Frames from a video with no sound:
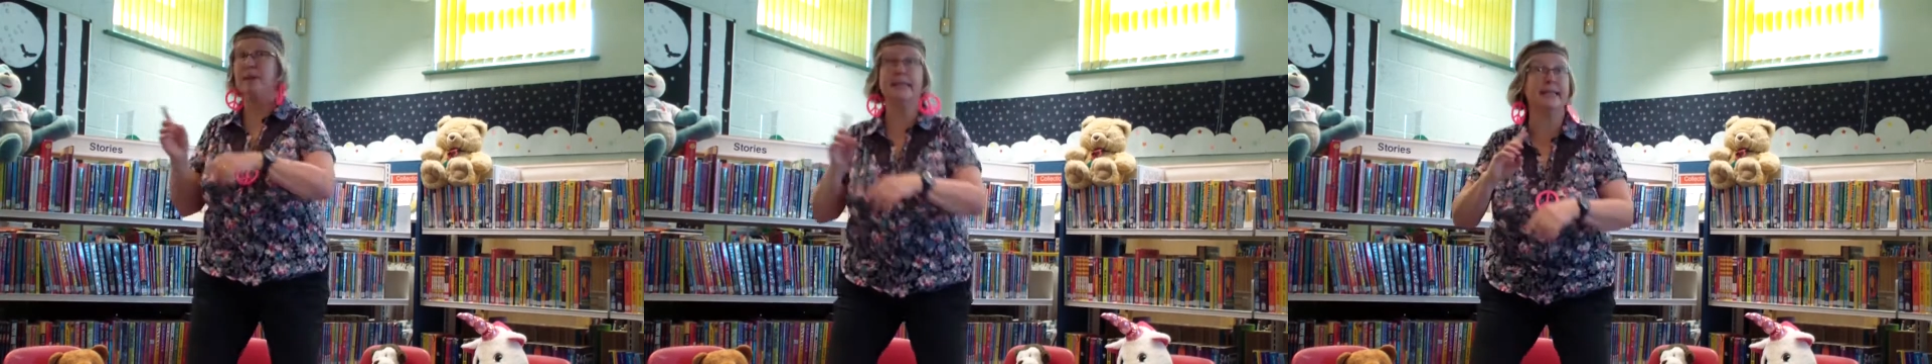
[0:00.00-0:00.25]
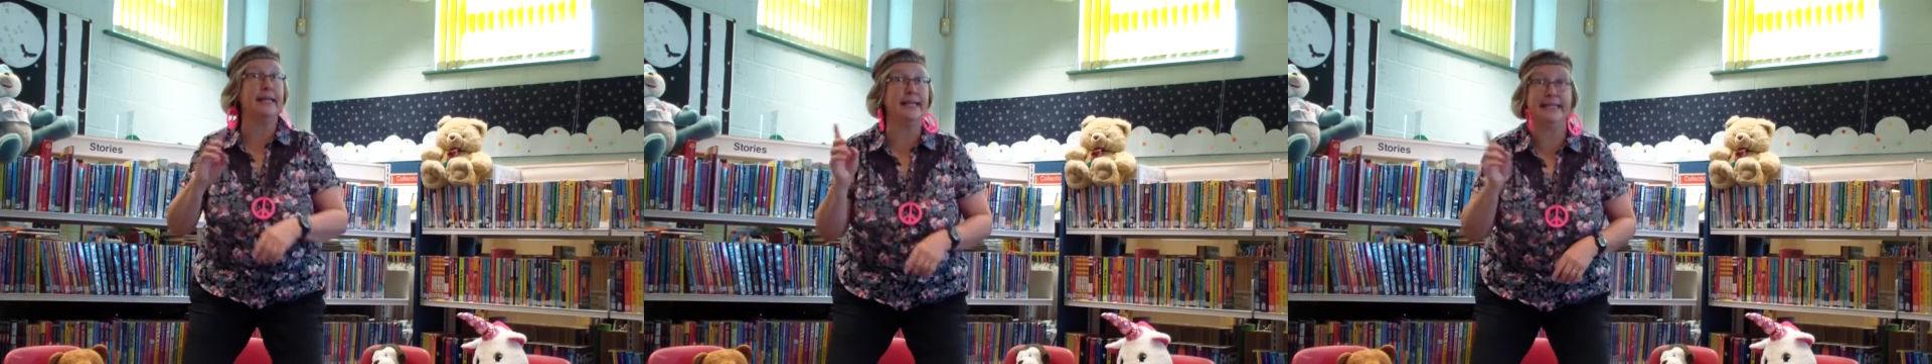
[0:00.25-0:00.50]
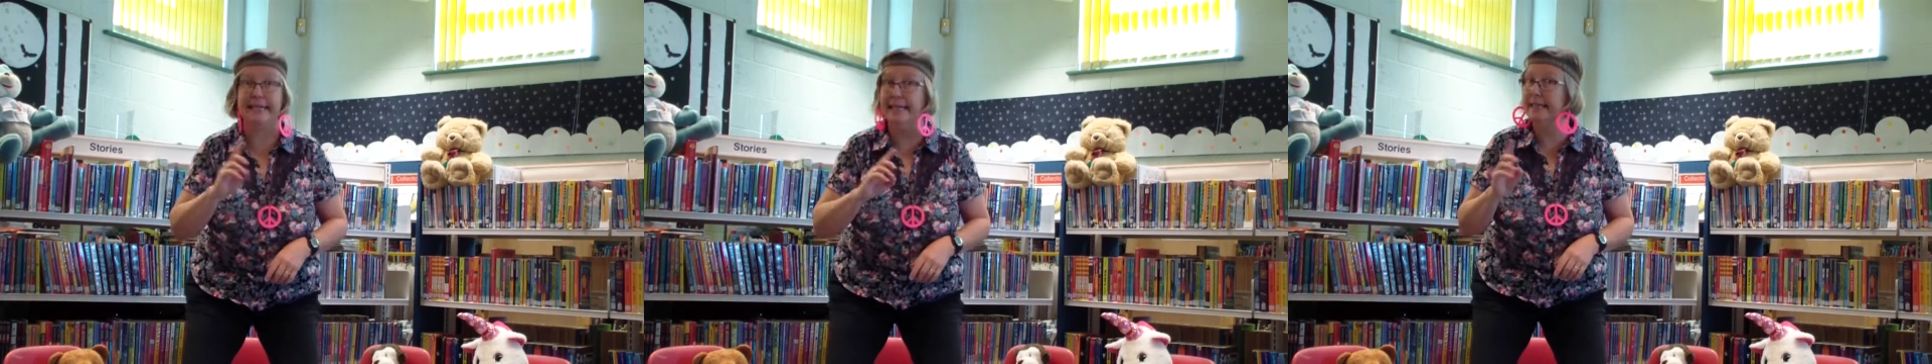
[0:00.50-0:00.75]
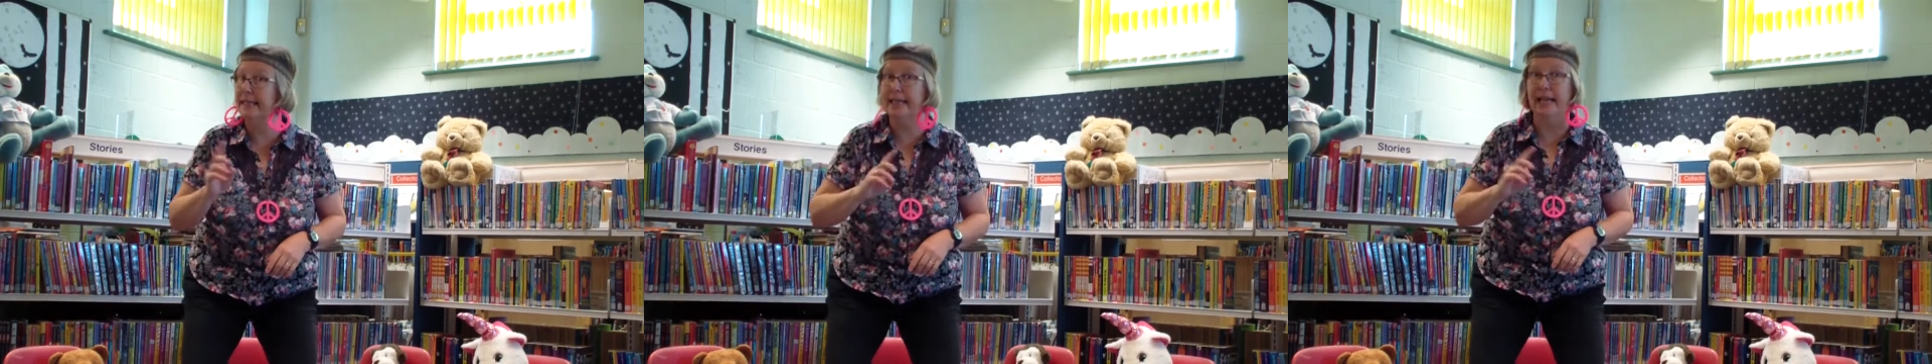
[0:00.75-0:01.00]
but they
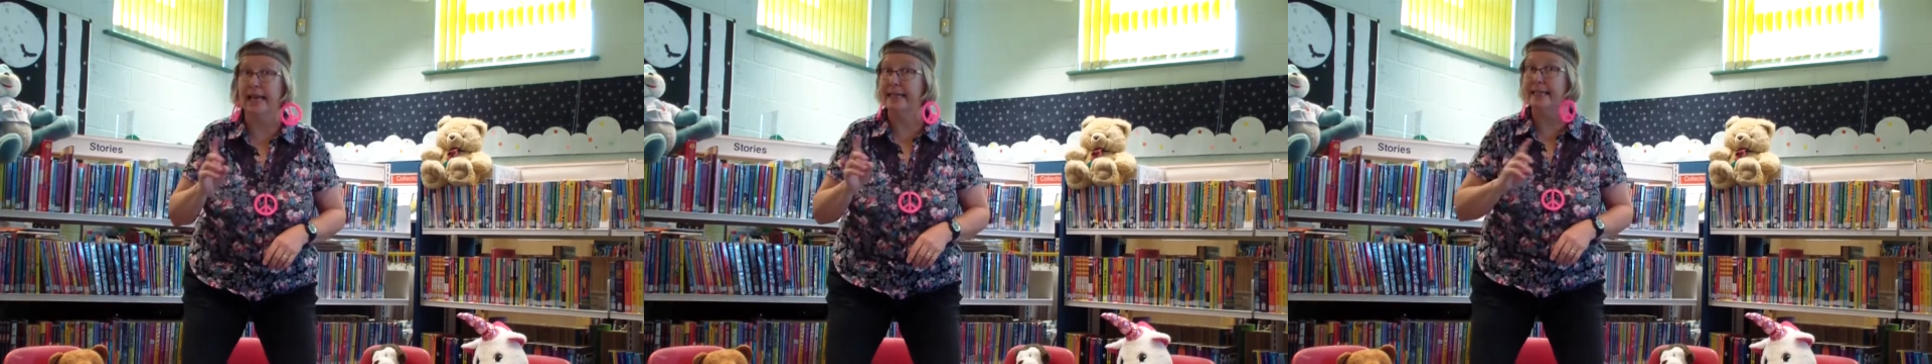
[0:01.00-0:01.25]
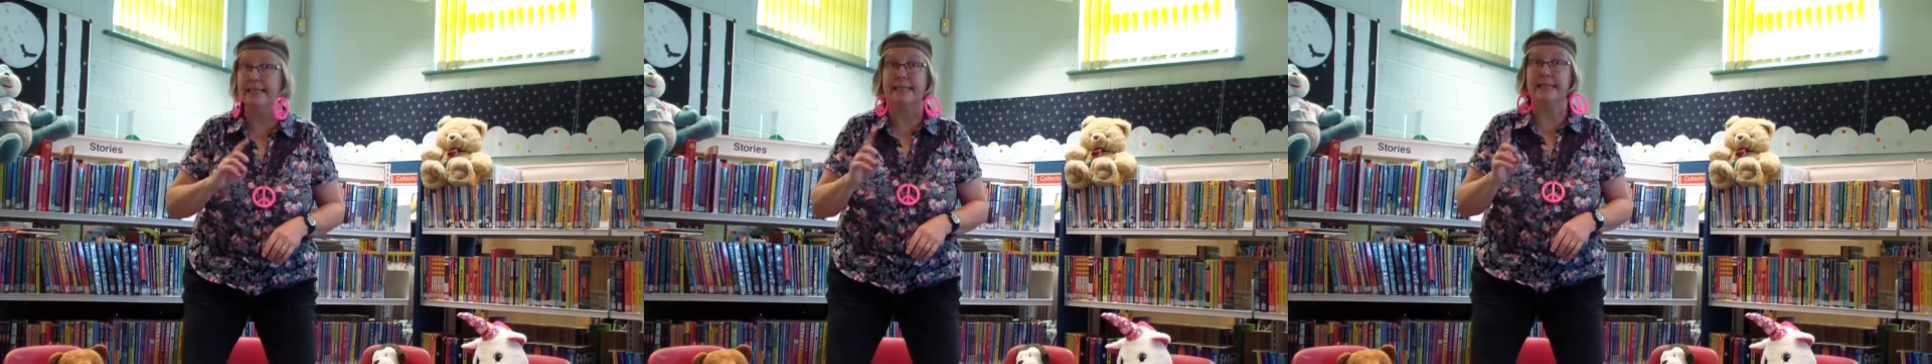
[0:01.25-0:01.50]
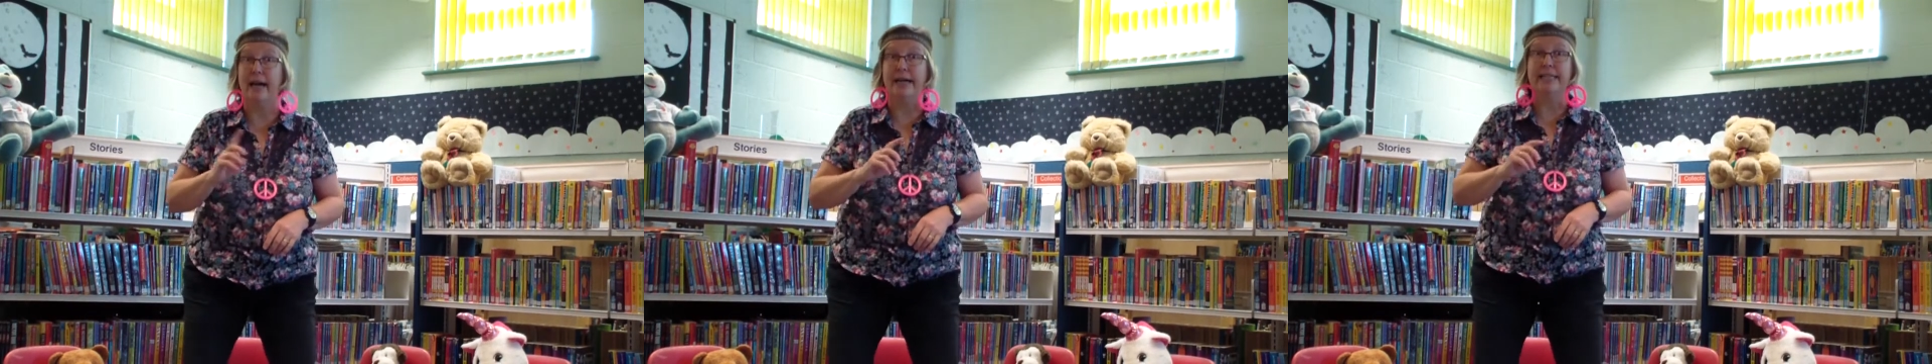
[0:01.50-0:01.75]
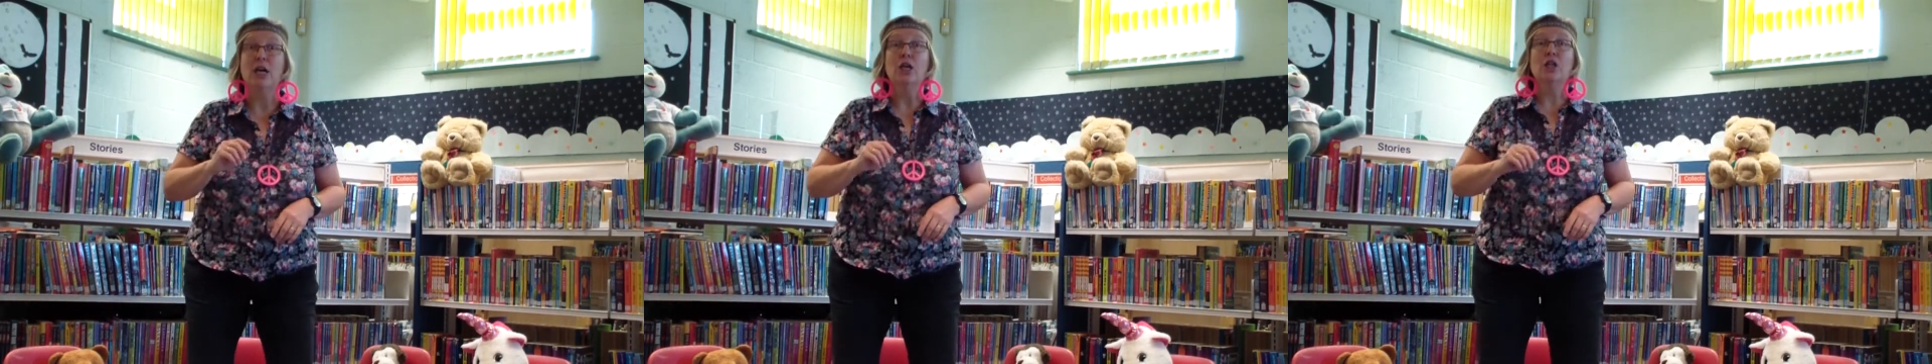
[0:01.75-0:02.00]
didn't like the sight,